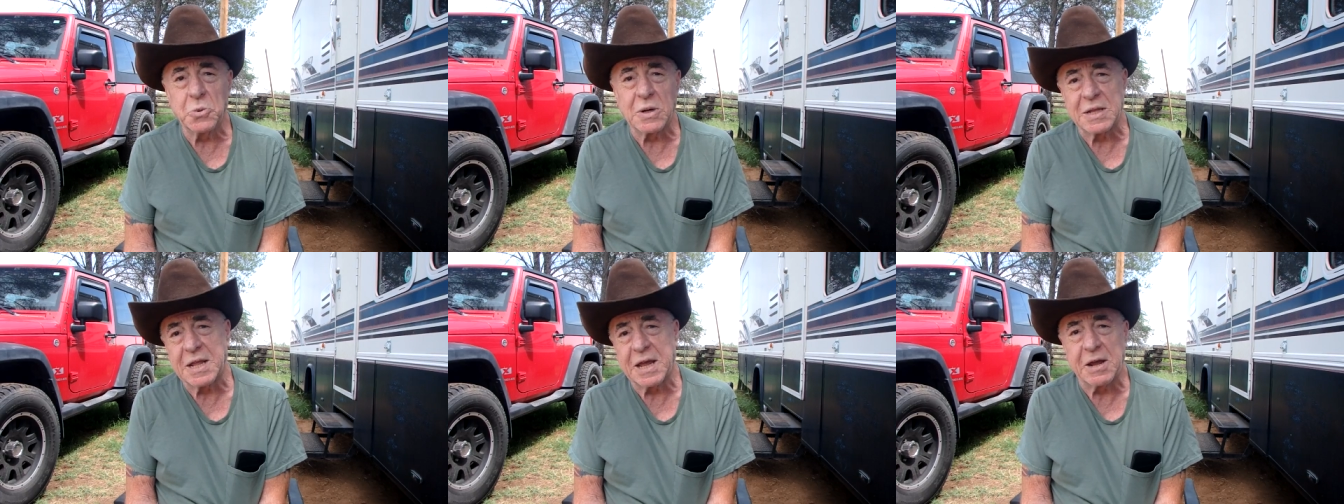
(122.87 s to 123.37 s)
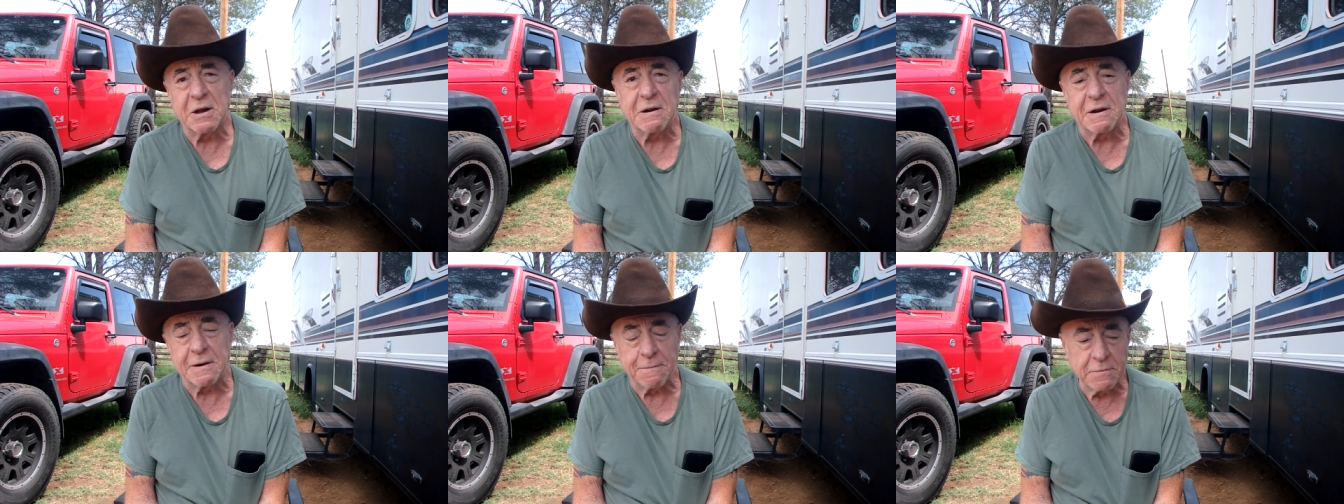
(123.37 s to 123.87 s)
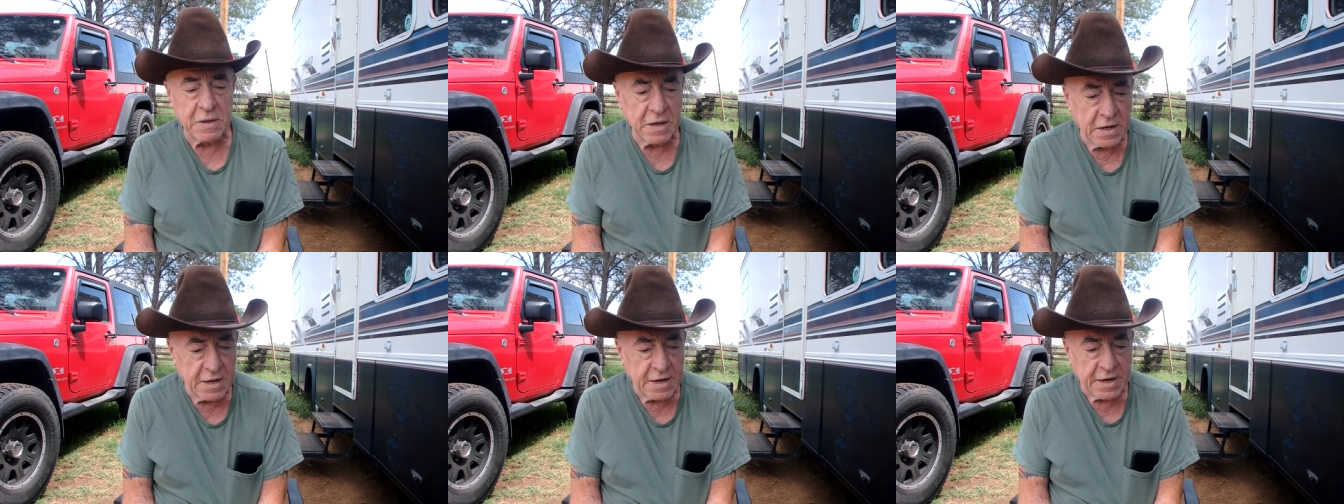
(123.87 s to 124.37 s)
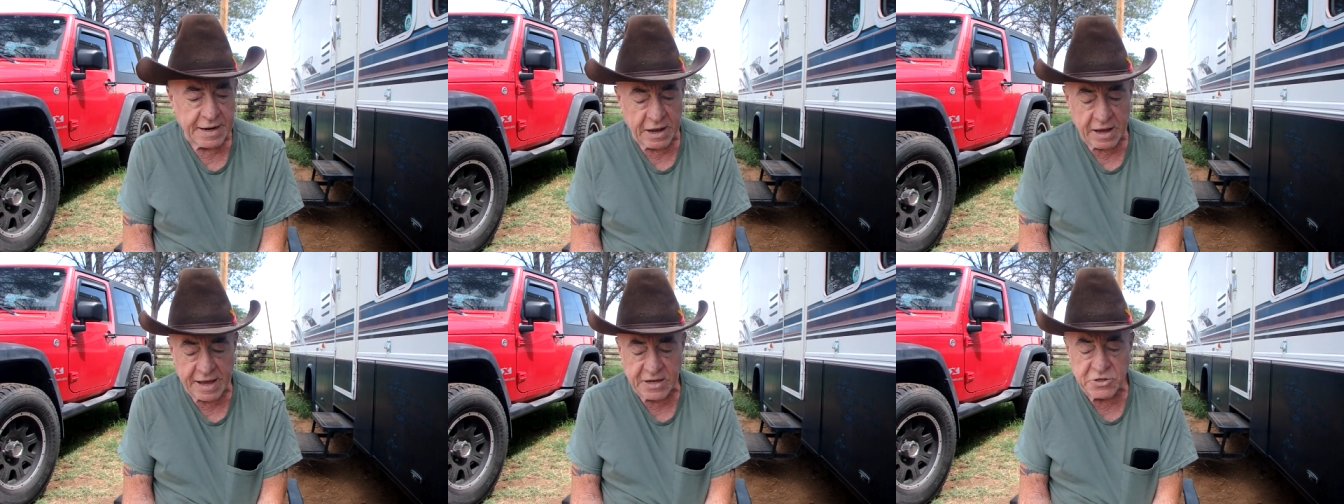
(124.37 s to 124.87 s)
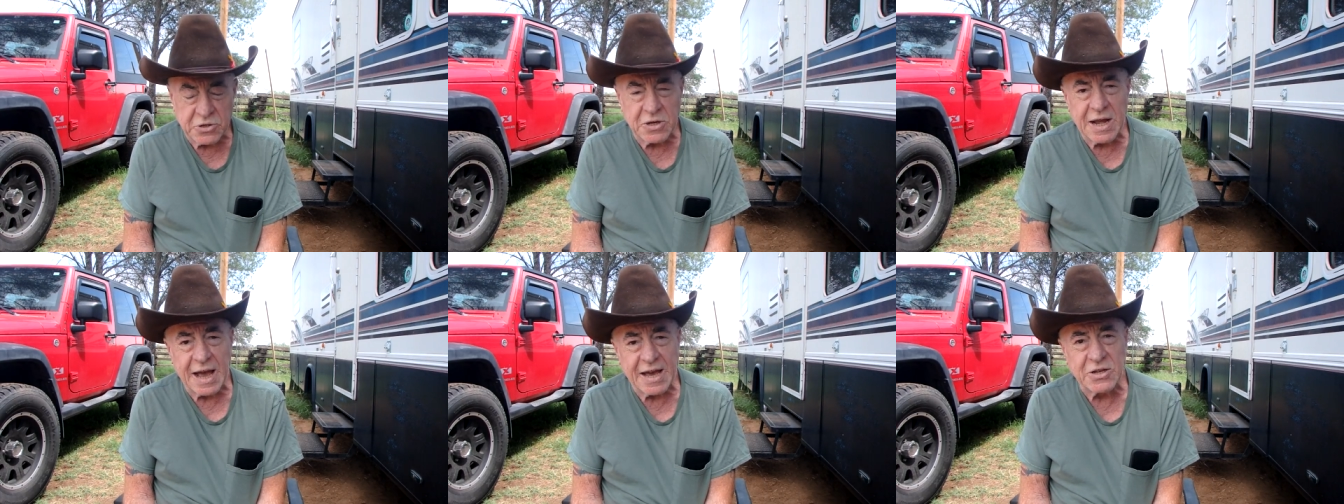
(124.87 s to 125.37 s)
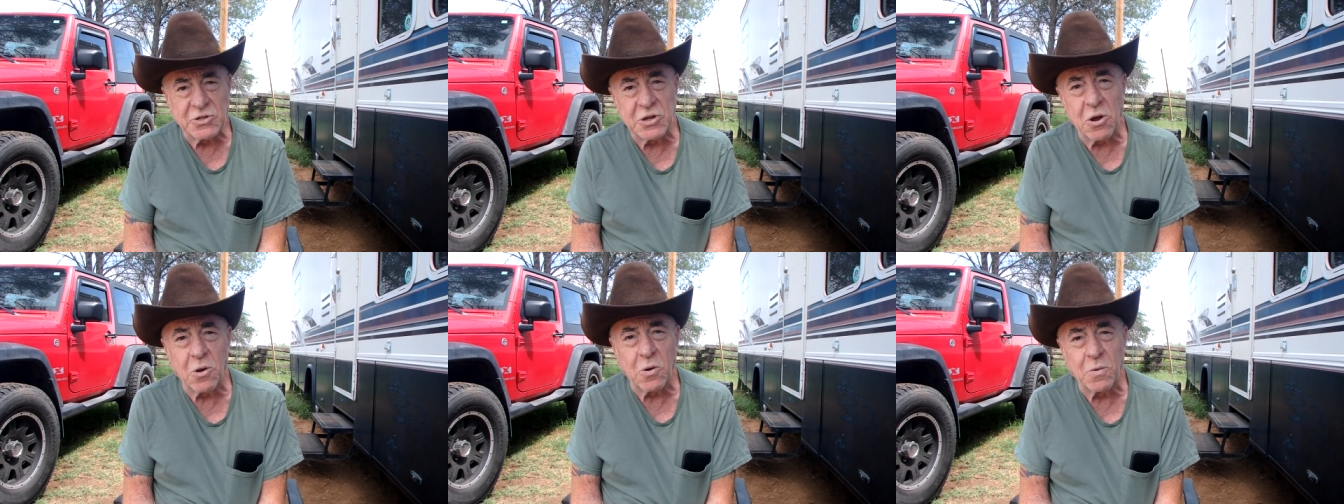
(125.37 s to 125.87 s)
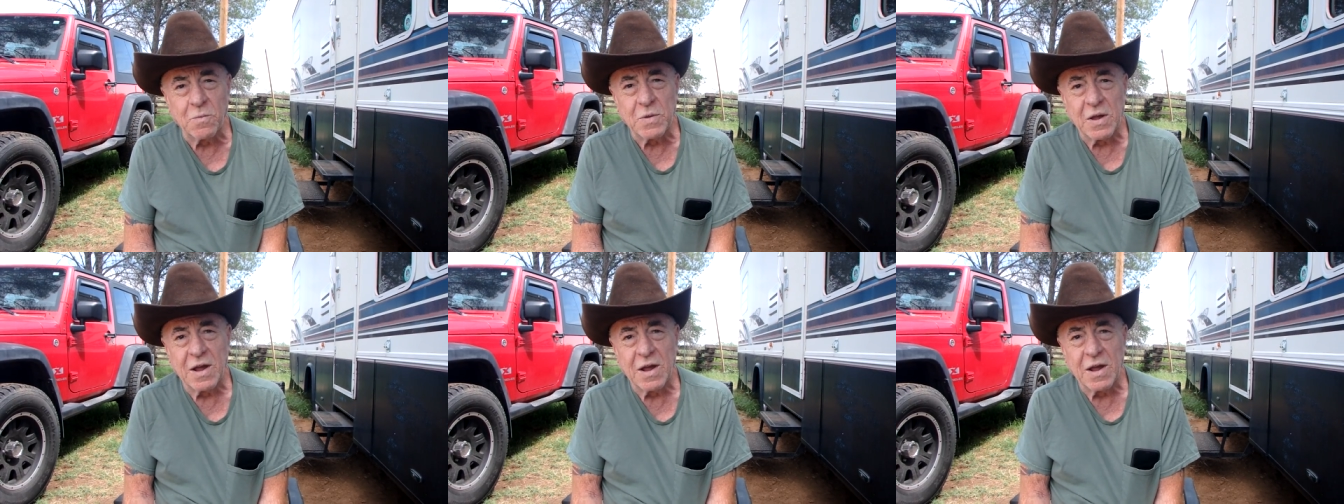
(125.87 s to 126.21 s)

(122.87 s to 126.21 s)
what they are. Now, as you guys know,